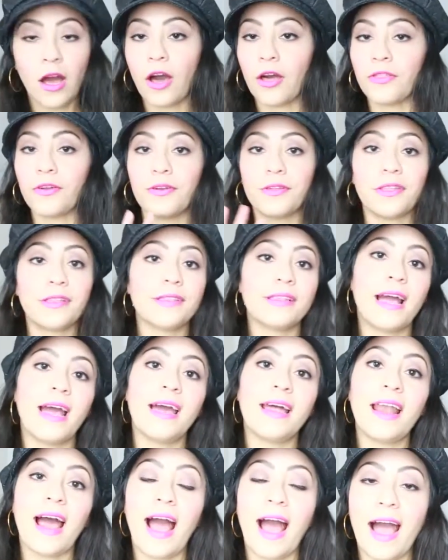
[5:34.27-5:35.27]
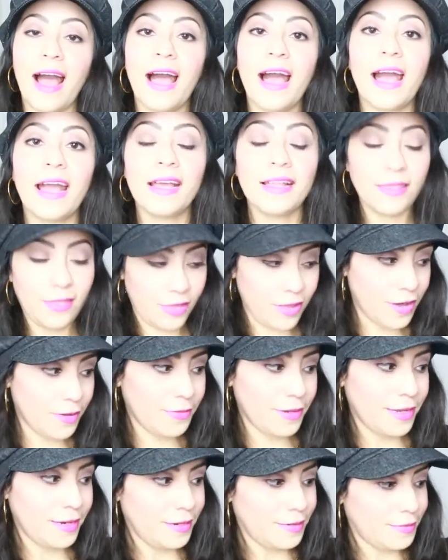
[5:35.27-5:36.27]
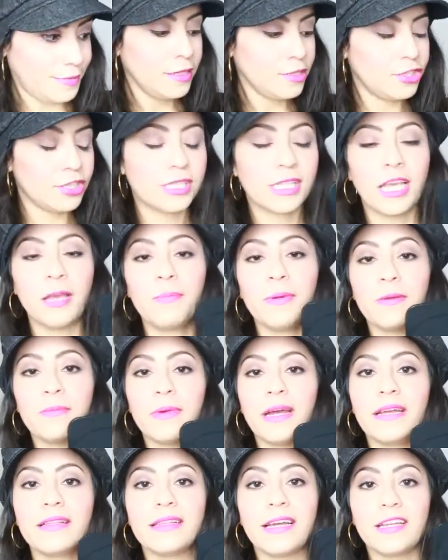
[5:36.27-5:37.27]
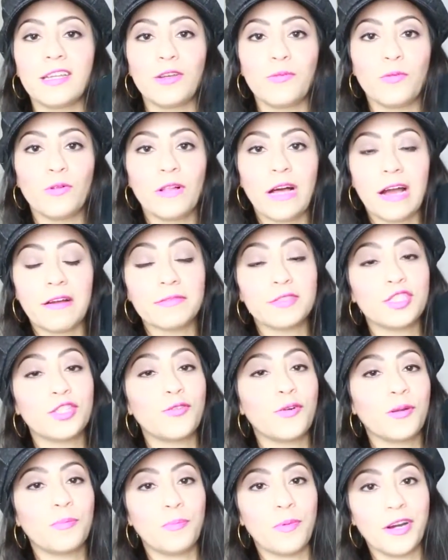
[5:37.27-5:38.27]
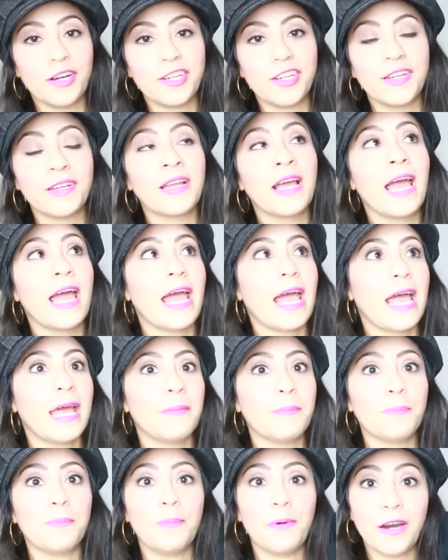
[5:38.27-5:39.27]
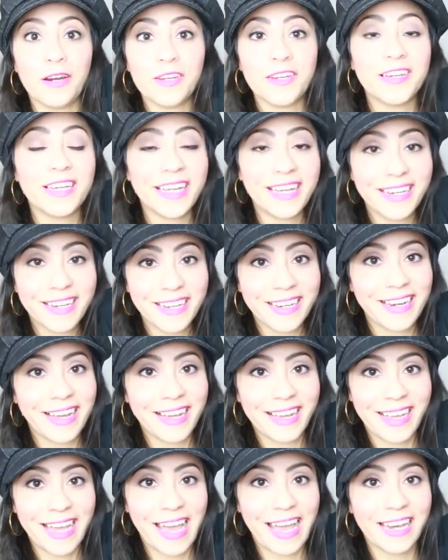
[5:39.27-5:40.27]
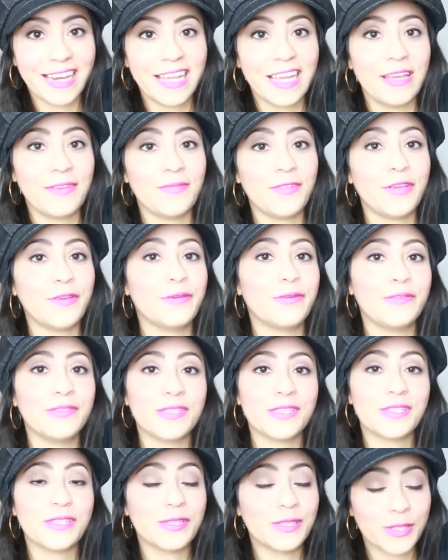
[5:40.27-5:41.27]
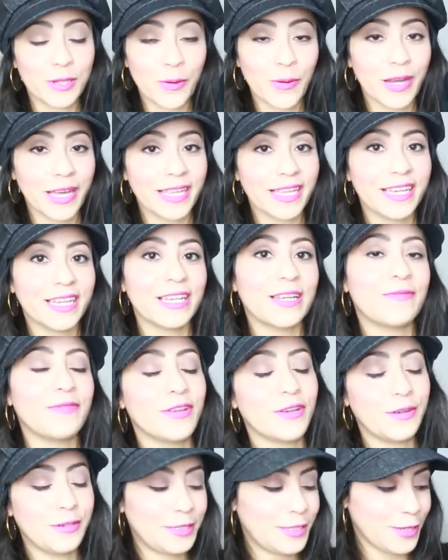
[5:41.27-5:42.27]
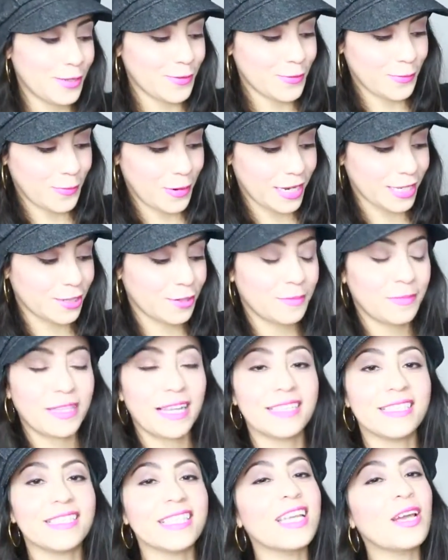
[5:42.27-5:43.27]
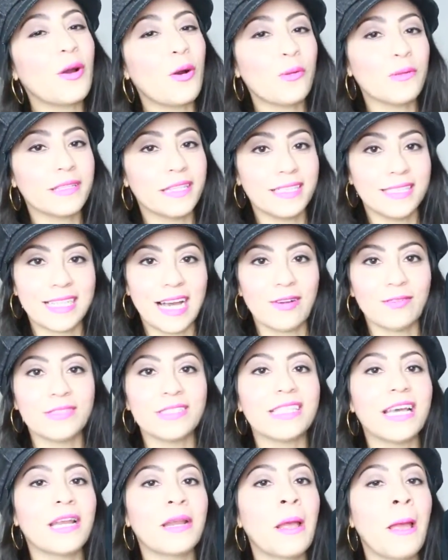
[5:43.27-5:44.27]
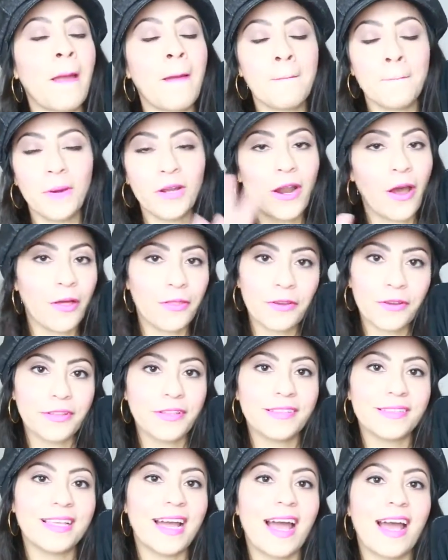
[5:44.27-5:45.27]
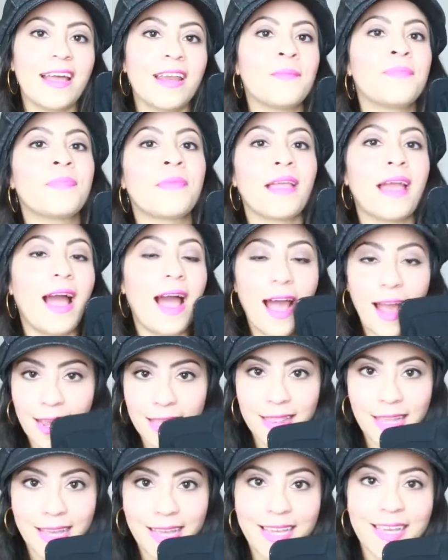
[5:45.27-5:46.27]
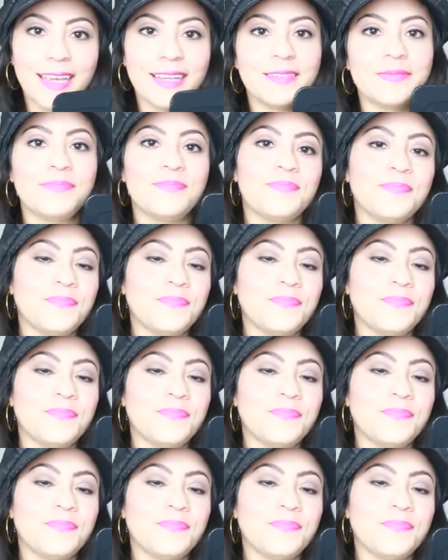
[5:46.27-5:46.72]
Other than that, I love it. Just keep in mind that you will have to unbutton and button it in again if you use the toilet, if you go to the restroom. That's the only downside, but other than that, I like it.